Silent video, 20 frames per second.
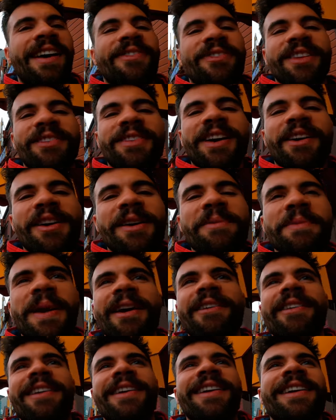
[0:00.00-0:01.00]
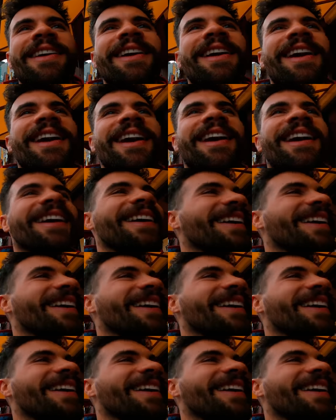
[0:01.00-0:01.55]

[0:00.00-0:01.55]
I feel very American here.